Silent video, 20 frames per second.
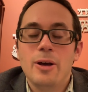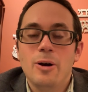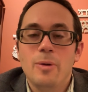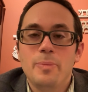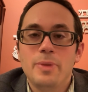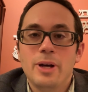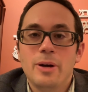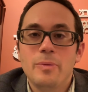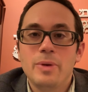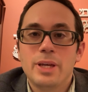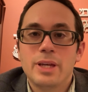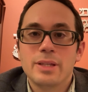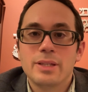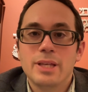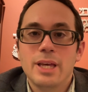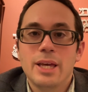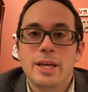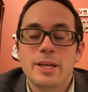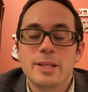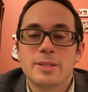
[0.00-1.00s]
hope that we can
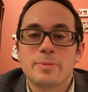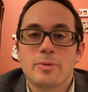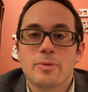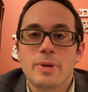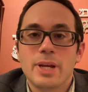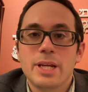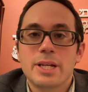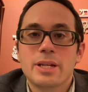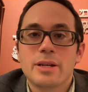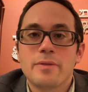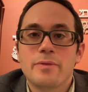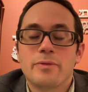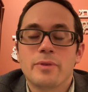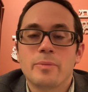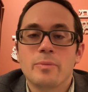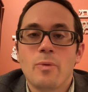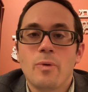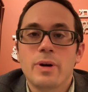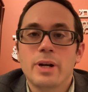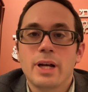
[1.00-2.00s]
take inspiration
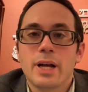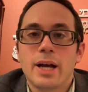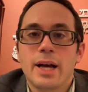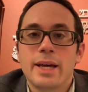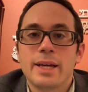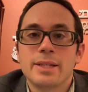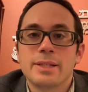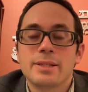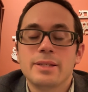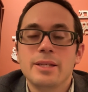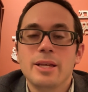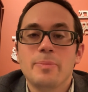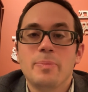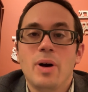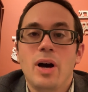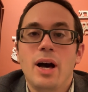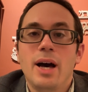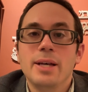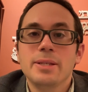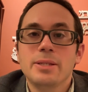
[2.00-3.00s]
from Mordechai and see a
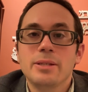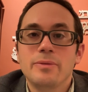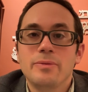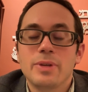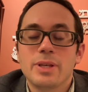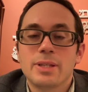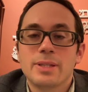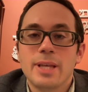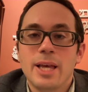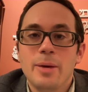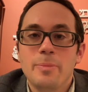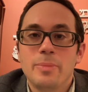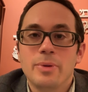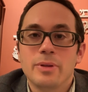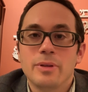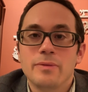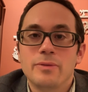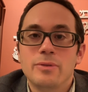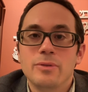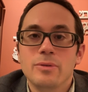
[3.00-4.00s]
positive
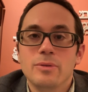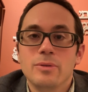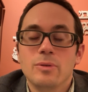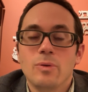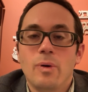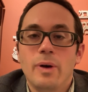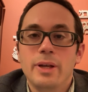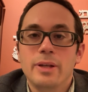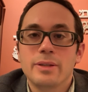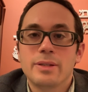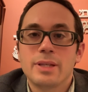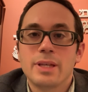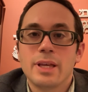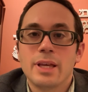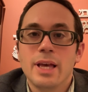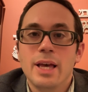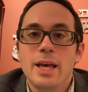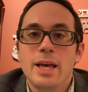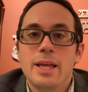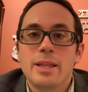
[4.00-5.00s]
example of dual
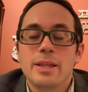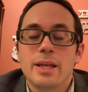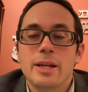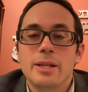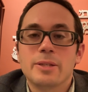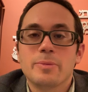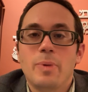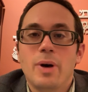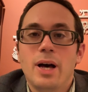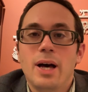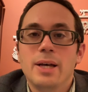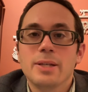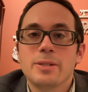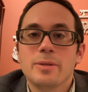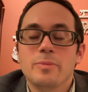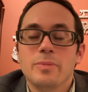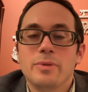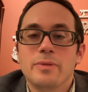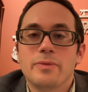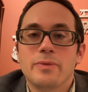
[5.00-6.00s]
loyalty, that it's
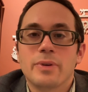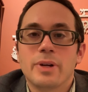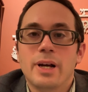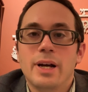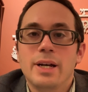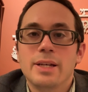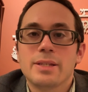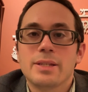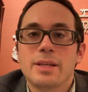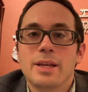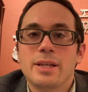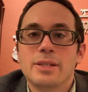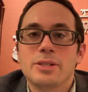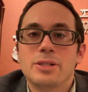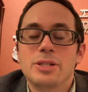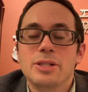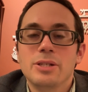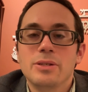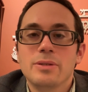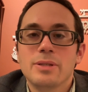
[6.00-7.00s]
possible for us as
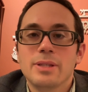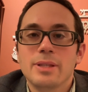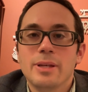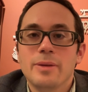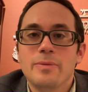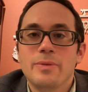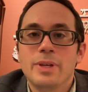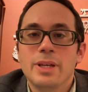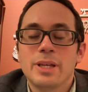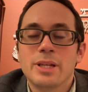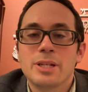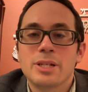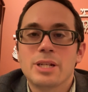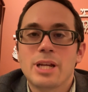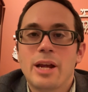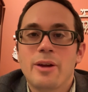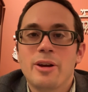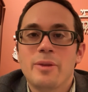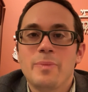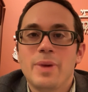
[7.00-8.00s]
Jews living in
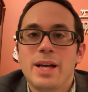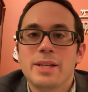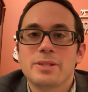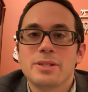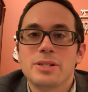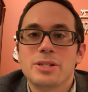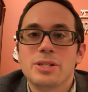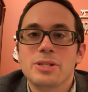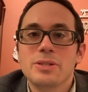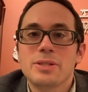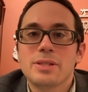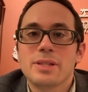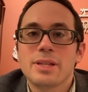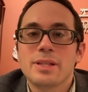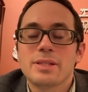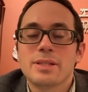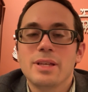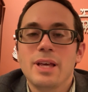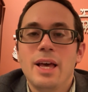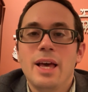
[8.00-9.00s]
Sharon,
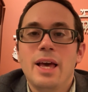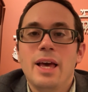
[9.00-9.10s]
Massachusetts,